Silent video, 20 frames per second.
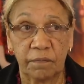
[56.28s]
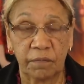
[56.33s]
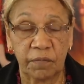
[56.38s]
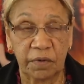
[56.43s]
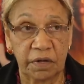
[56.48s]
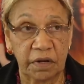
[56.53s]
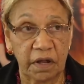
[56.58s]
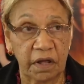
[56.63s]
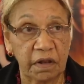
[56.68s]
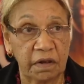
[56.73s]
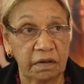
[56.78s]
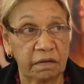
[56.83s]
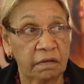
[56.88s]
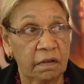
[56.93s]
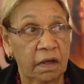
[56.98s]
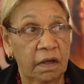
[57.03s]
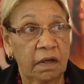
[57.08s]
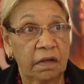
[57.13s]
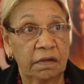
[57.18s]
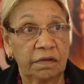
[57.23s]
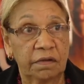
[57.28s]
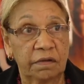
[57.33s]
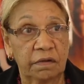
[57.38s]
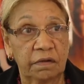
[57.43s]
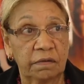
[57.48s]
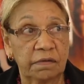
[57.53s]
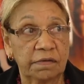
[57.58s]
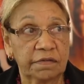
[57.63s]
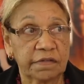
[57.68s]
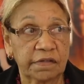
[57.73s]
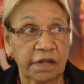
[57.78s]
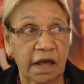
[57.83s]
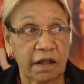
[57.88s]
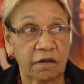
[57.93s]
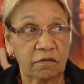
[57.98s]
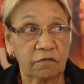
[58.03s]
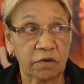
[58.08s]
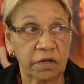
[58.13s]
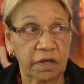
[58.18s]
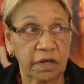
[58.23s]
We need to
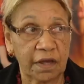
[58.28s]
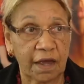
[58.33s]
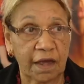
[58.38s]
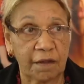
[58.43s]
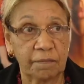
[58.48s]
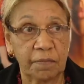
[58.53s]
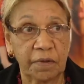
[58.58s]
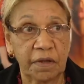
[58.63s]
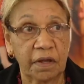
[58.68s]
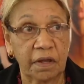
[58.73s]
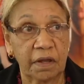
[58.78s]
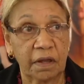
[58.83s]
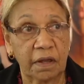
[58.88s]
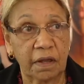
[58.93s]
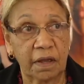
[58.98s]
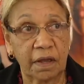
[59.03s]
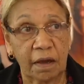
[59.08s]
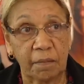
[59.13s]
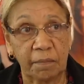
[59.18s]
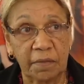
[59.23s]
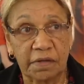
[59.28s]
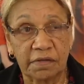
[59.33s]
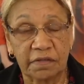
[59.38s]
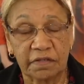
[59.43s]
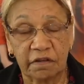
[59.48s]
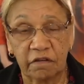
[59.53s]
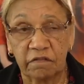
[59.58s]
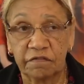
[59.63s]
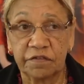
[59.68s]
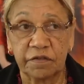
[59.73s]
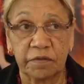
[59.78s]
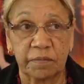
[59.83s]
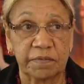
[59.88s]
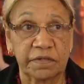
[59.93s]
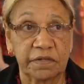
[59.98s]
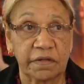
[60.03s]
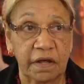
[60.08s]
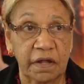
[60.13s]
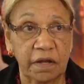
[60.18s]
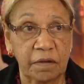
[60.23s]
start looking at becoming
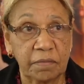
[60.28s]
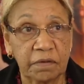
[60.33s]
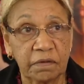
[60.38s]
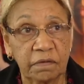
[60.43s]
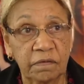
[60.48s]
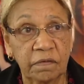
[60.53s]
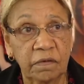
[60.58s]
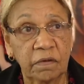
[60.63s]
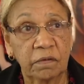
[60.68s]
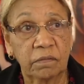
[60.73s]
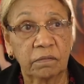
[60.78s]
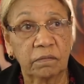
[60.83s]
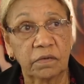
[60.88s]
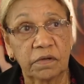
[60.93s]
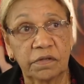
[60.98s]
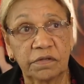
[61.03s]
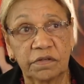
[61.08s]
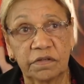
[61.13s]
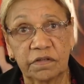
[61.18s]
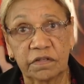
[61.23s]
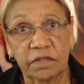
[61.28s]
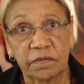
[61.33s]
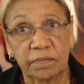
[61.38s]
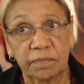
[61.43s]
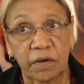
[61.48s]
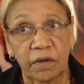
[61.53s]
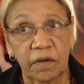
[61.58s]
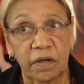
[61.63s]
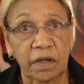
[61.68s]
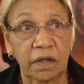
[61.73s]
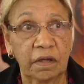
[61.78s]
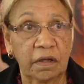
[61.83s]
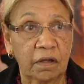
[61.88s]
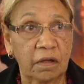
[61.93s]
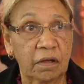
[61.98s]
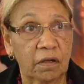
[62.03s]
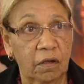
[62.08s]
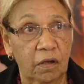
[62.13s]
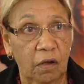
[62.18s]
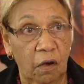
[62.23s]
self-sustainable, which is my
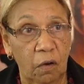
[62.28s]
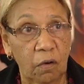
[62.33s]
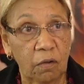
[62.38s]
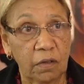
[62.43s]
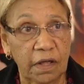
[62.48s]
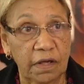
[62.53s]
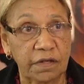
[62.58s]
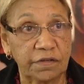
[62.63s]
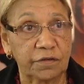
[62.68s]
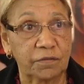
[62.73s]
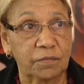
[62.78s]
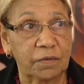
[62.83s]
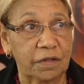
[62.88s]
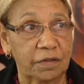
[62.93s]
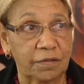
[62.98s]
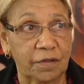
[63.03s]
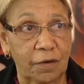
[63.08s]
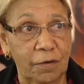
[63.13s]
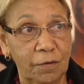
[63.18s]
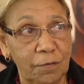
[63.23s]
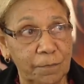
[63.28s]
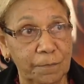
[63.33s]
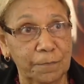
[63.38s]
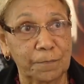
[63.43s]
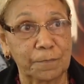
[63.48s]
goal, as you well know.